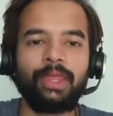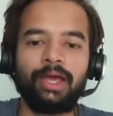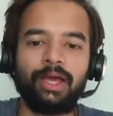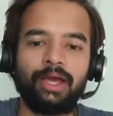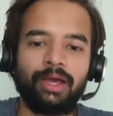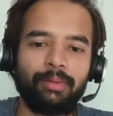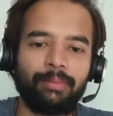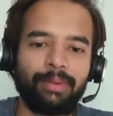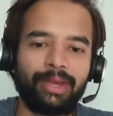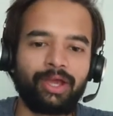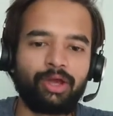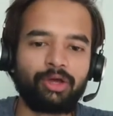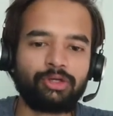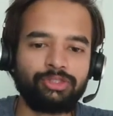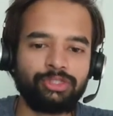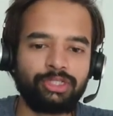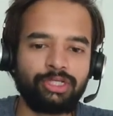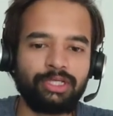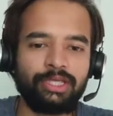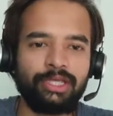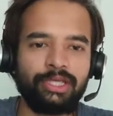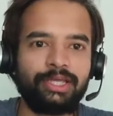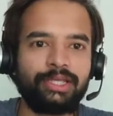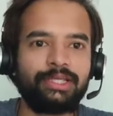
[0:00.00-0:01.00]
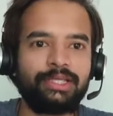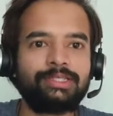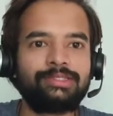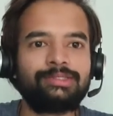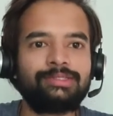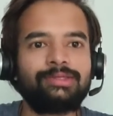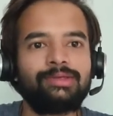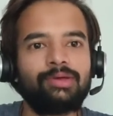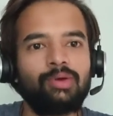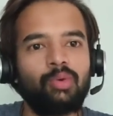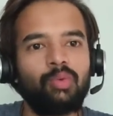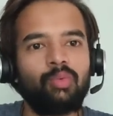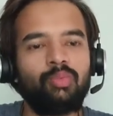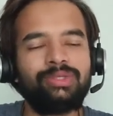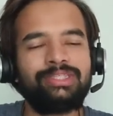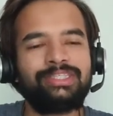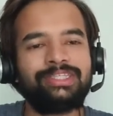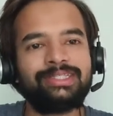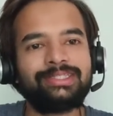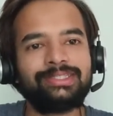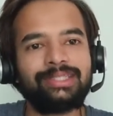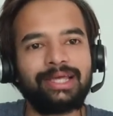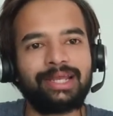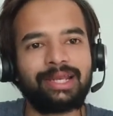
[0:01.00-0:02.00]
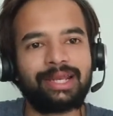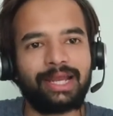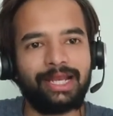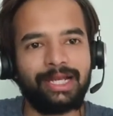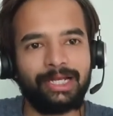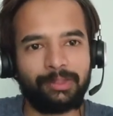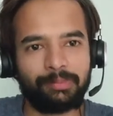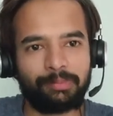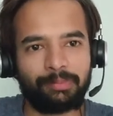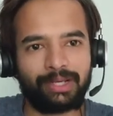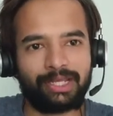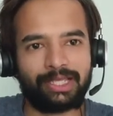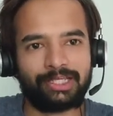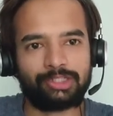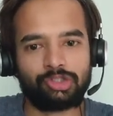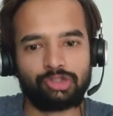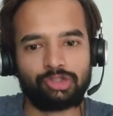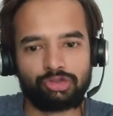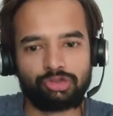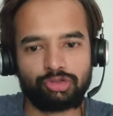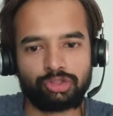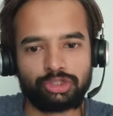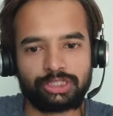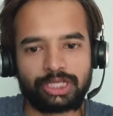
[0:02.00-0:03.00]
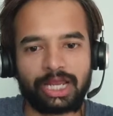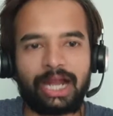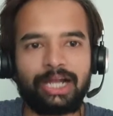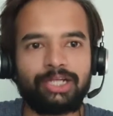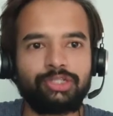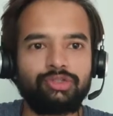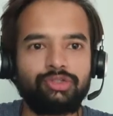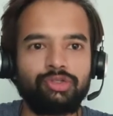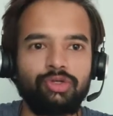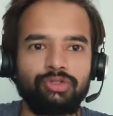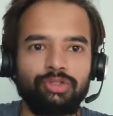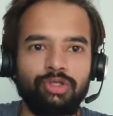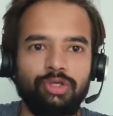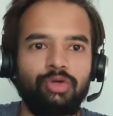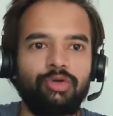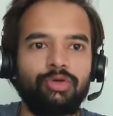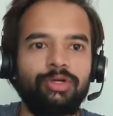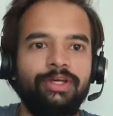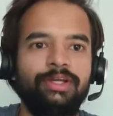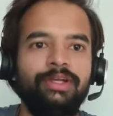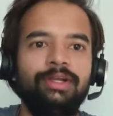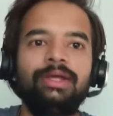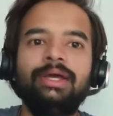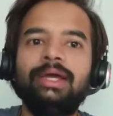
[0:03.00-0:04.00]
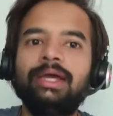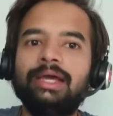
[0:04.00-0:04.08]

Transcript: My question here is, which is the right place to start showing the loader,